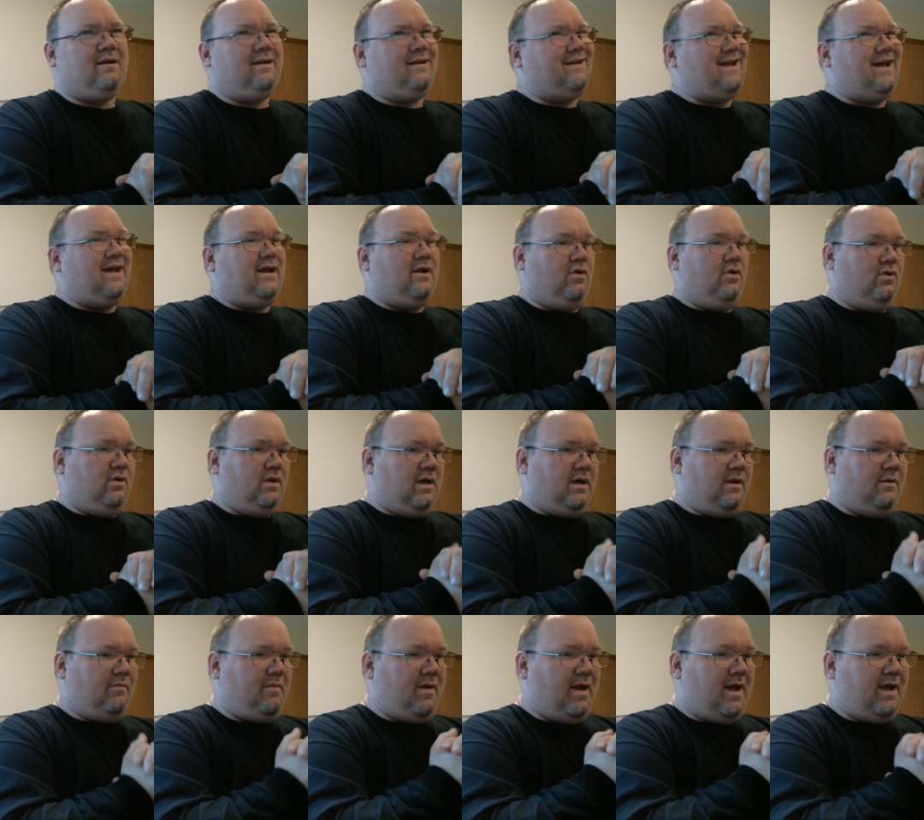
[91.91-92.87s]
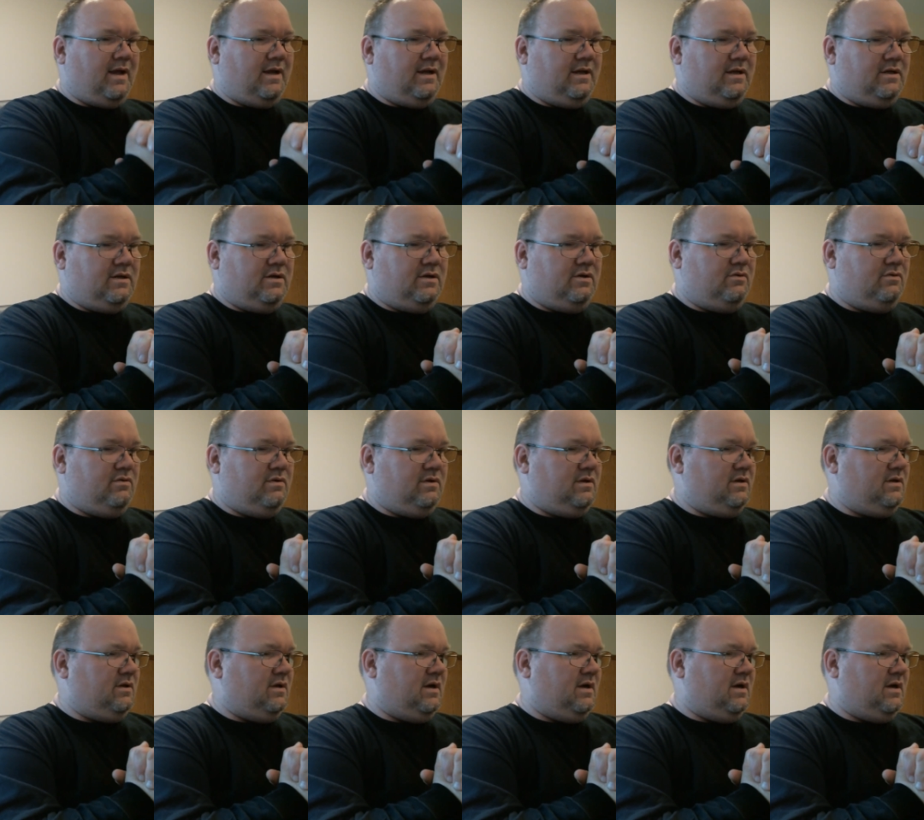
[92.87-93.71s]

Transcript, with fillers: Not a whole lot of back issues